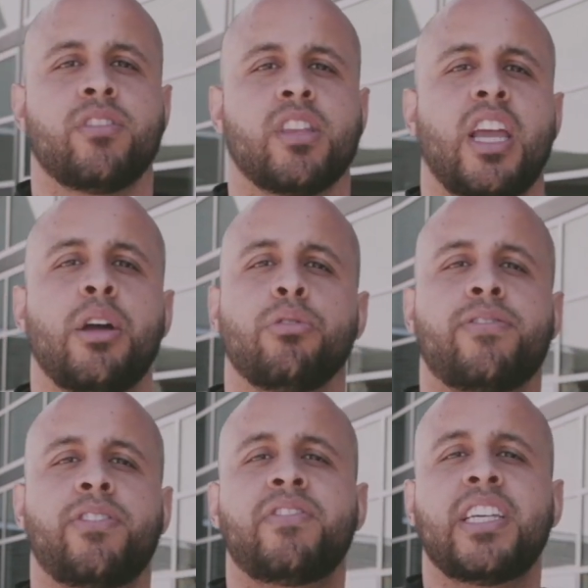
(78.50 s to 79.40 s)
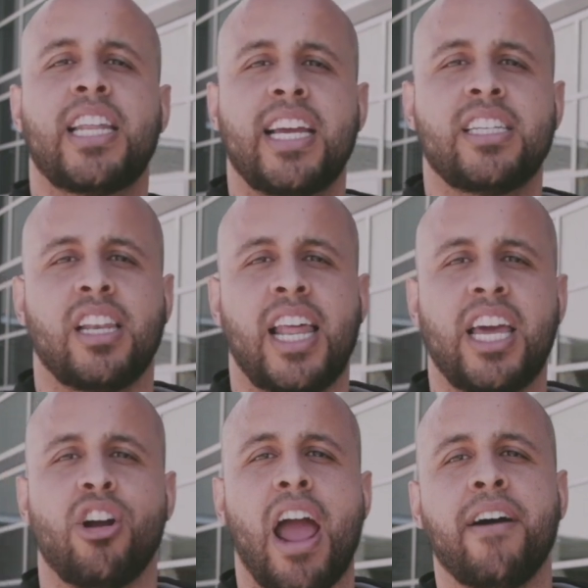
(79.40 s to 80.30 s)
It was 50 days
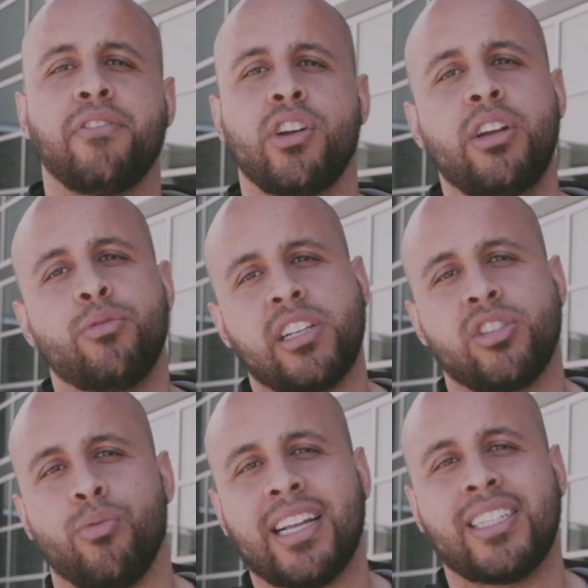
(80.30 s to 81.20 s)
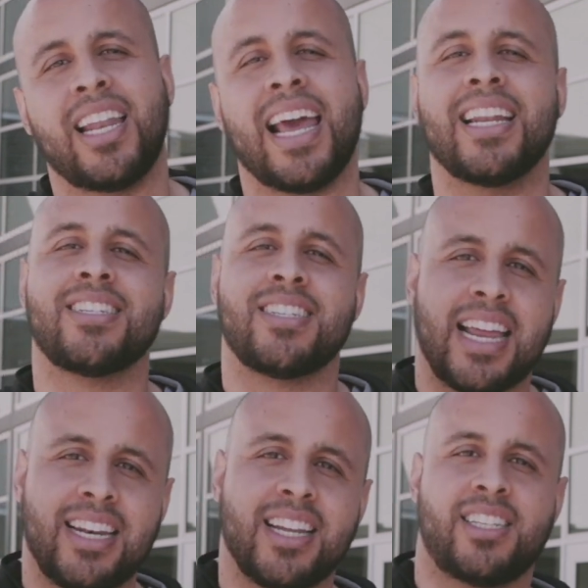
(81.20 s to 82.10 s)
later after he resurrected and
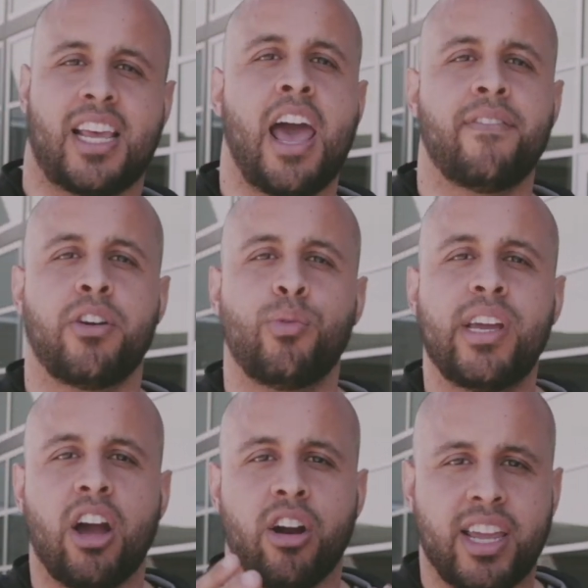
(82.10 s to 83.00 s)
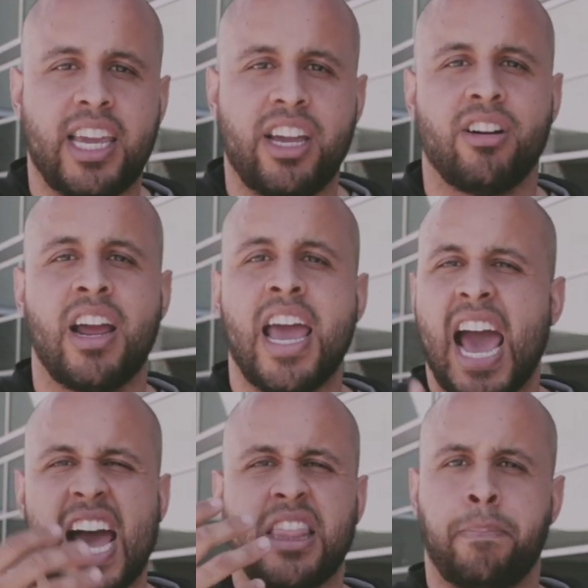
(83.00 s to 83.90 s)
ascended to heaven. We are here
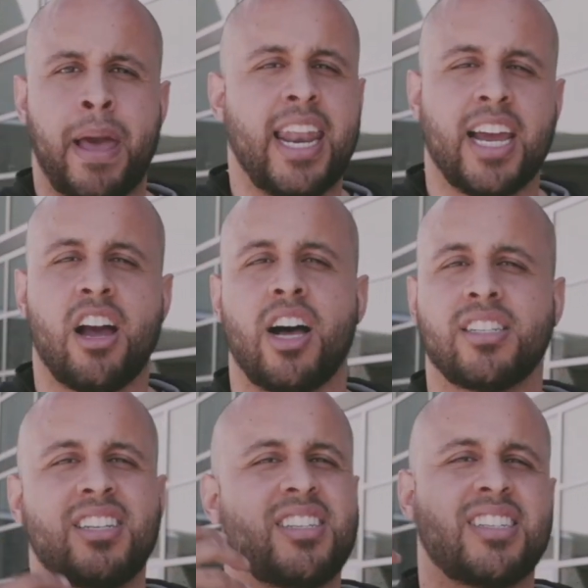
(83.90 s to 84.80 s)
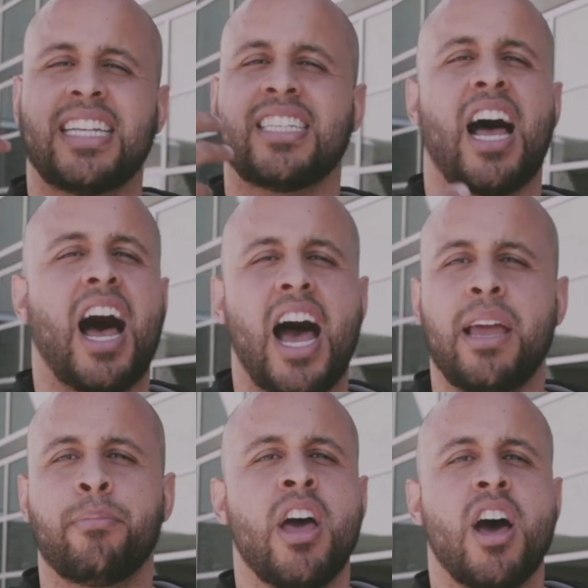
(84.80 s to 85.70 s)
at the Pentecost. This is a
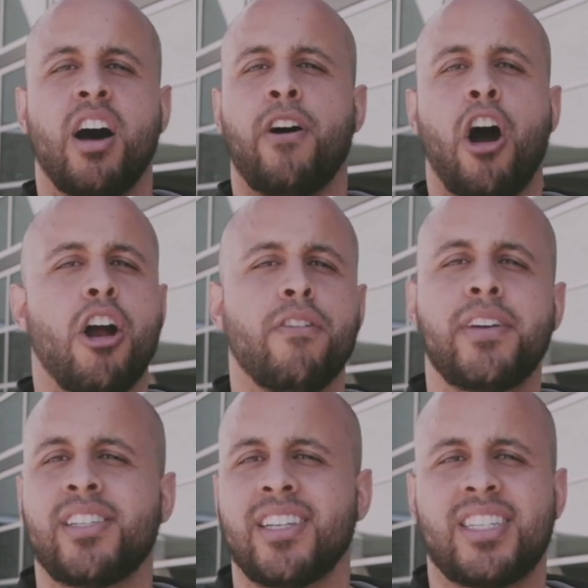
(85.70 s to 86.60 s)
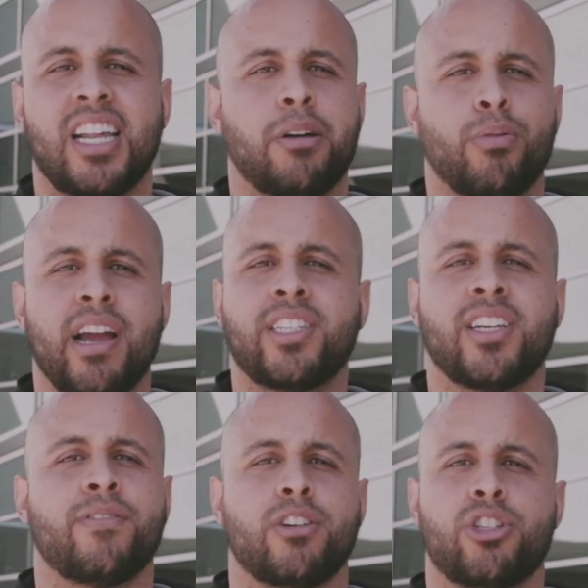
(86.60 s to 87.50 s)
time of harvest and
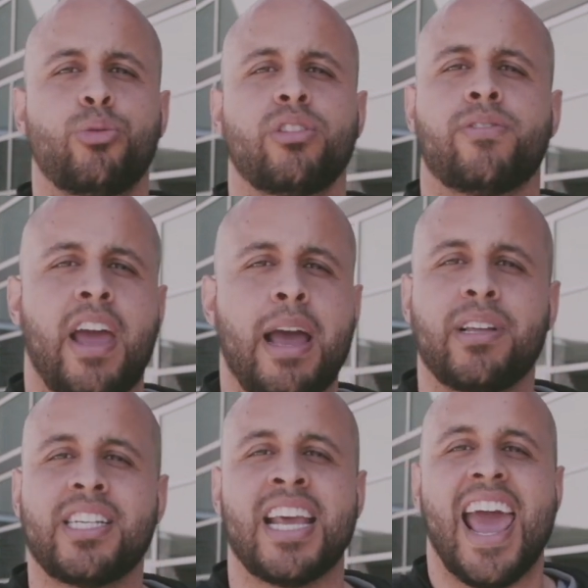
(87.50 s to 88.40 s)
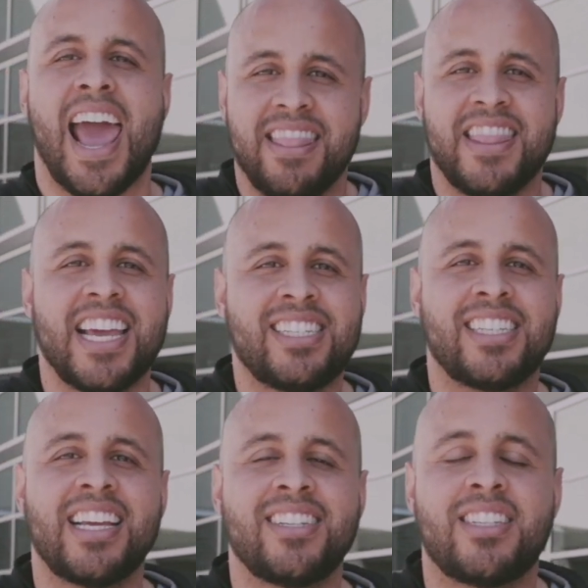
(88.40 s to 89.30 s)
celebration for Jewish families. And this
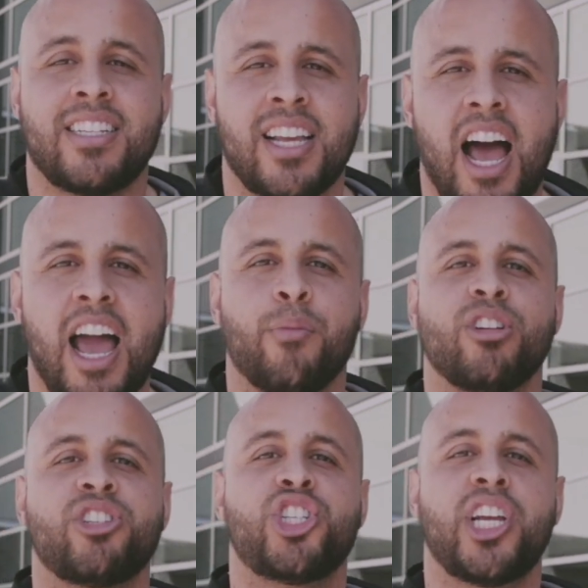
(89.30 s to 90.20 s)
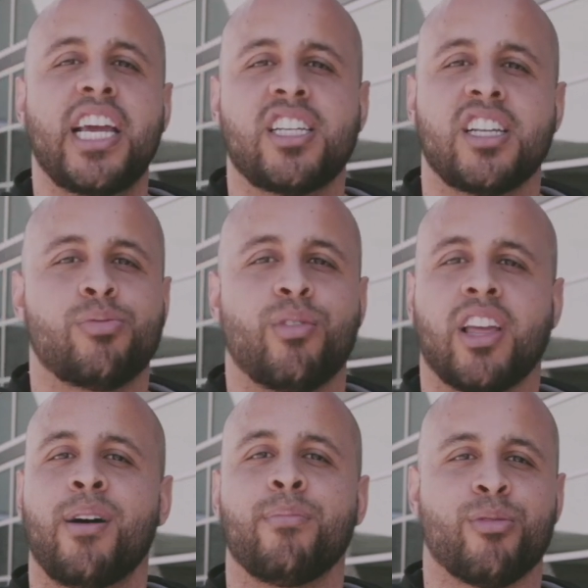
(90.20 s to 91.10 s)
is the time where Jesus would
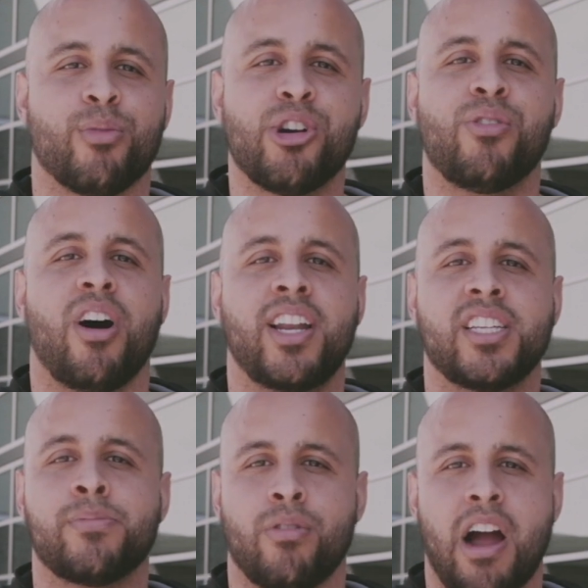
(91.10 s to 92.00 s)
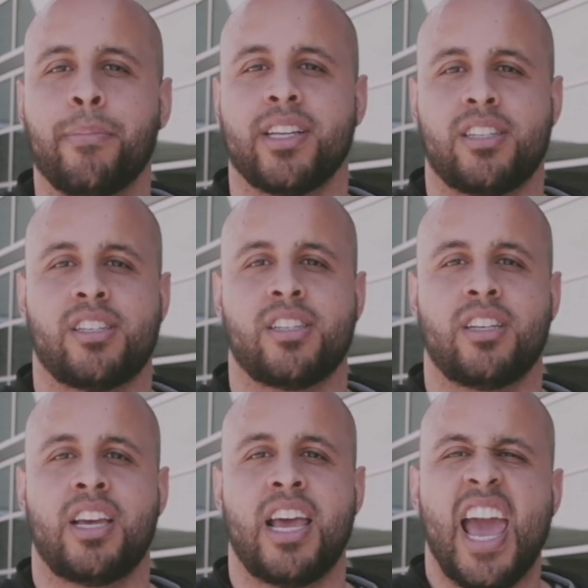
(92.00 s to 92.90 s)
come through on his promise.
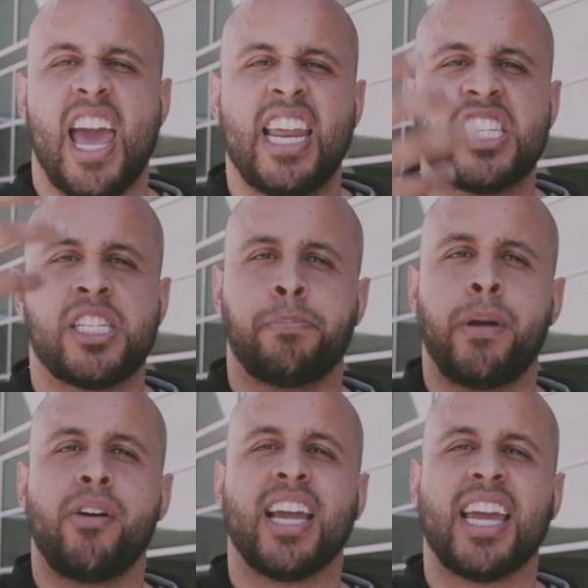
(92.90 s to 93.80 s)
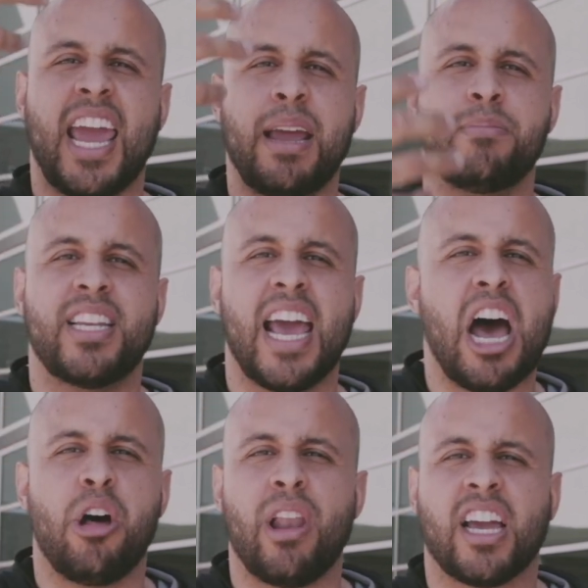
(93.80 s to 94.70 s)
And his spirit came
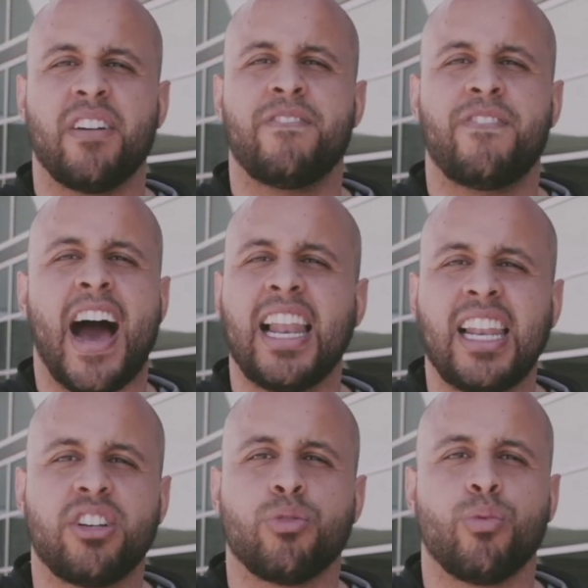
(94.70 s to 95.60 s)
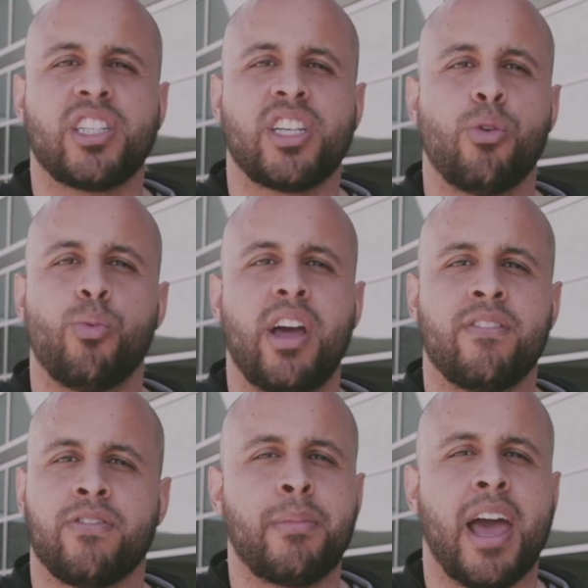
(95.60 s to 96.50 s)
down like a violent rushing wind
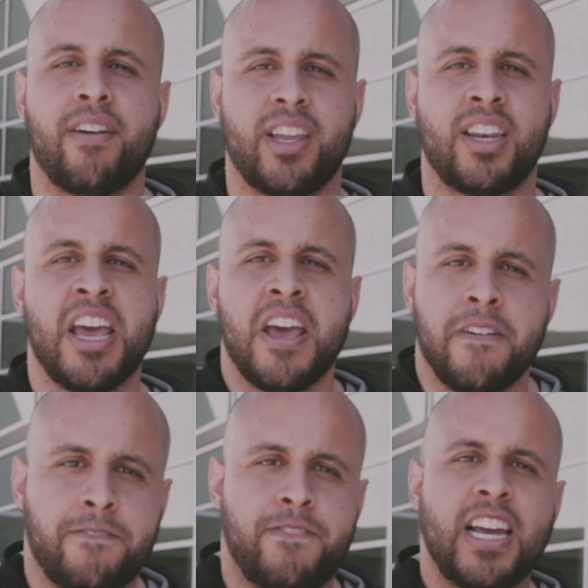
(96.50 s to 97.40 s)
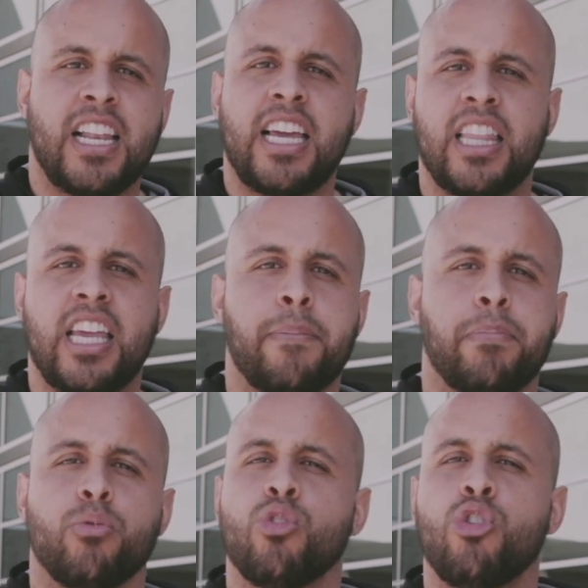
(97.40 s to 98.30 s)
from heaven, filling the
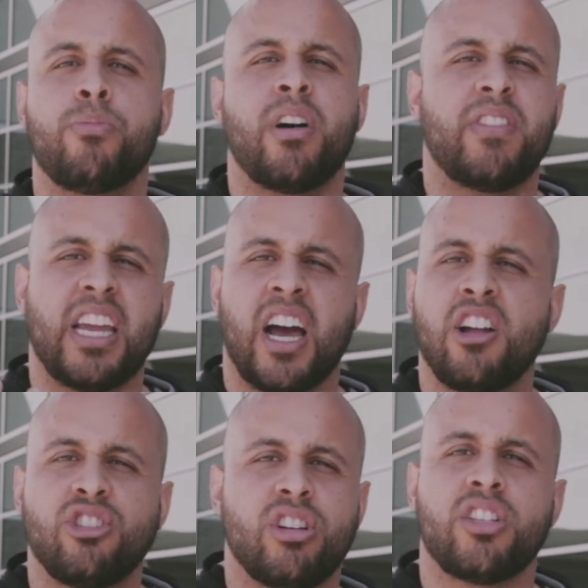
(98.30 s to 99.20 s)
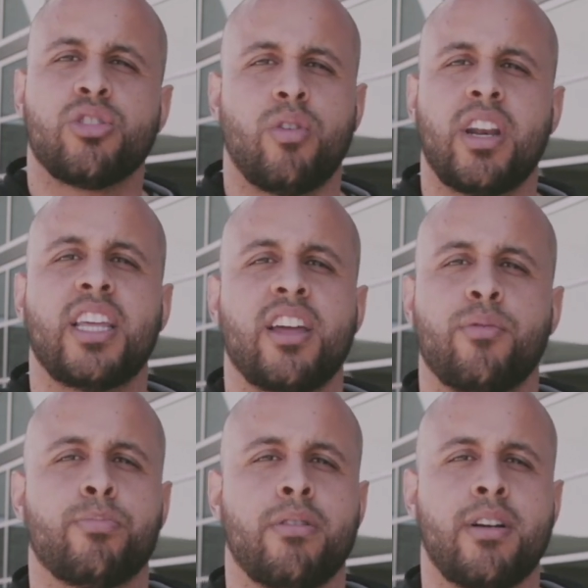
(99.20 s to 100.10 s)
upper room of the 120 that
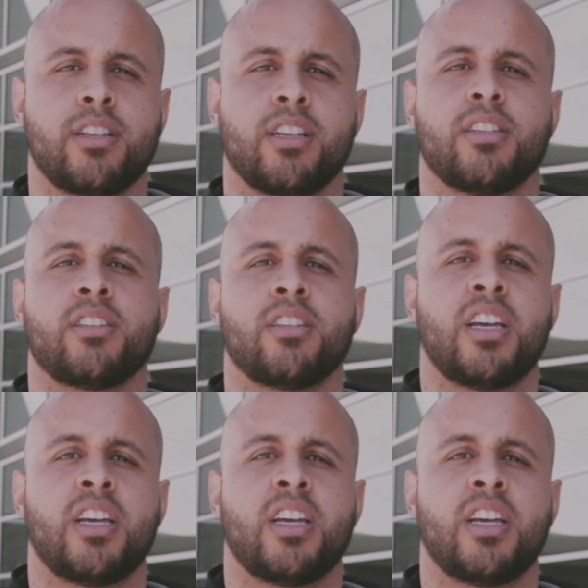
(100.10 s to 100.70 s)
were present.